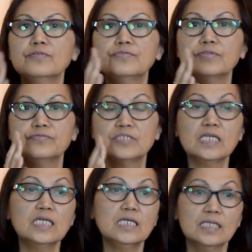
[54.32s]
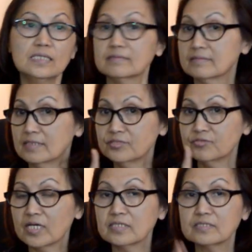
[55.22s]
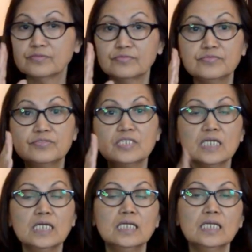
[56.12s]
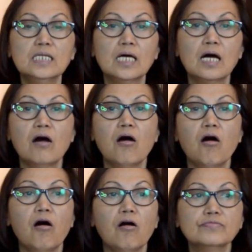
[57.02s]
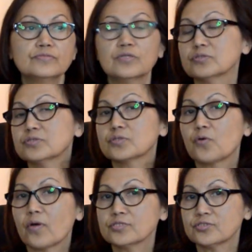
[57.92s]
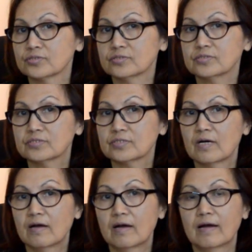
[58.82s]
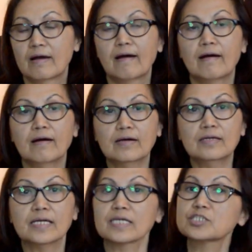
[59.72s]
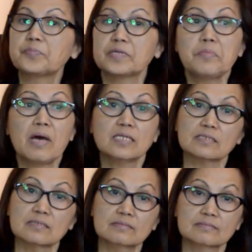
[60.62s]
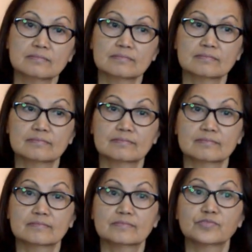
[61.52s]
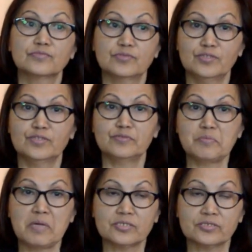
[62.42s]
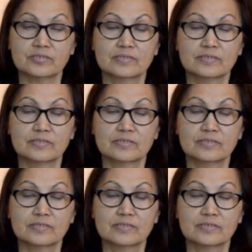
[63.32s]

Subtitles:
15, in reality, 15 of those questions are experimental, for your information.